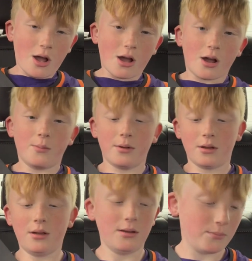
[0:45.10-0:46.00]
Um,
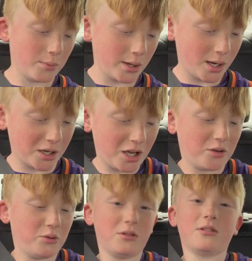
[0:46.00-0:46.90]
but
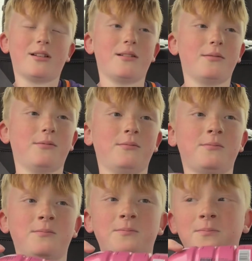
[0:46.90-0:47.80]
I, I, um,
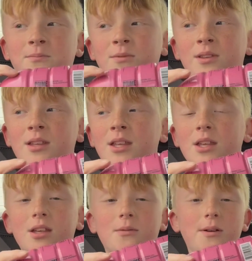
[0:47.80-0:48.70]

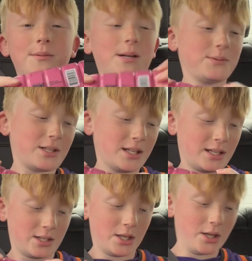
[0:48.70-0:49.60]
my mom said I
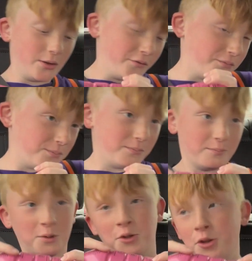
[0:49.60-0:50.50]
can't have
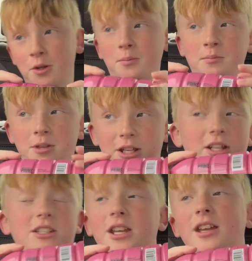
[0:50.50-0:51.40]
both of them in a
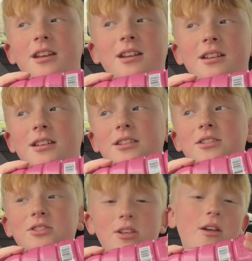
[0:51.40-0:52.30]
day.
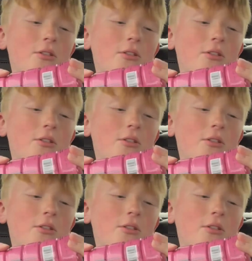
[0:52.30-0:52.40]
So